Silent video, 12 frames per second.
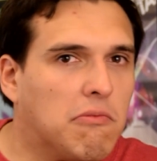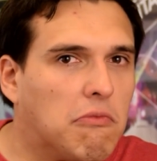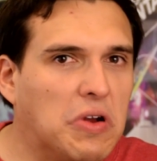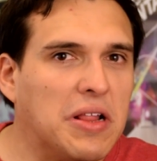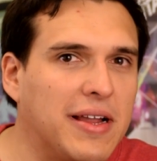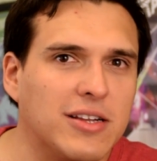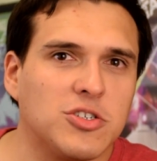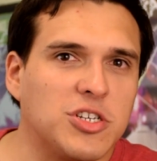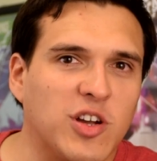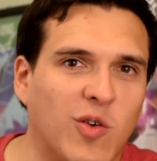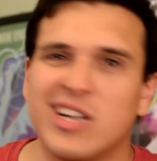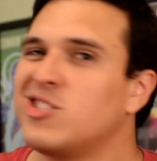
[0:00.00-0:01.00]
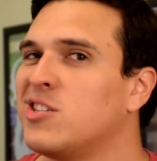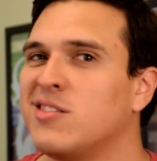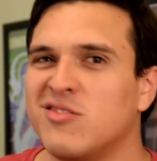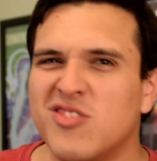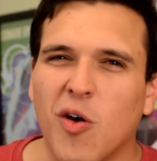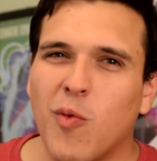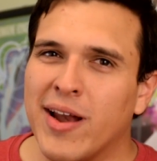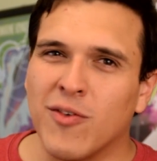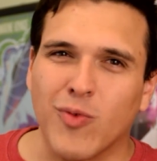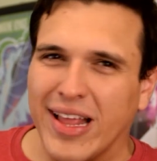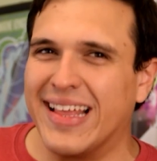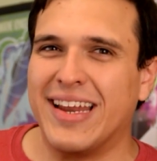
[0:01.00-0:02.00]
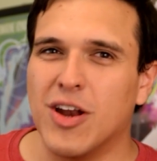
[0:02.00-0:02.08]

Really interesting question. No way to really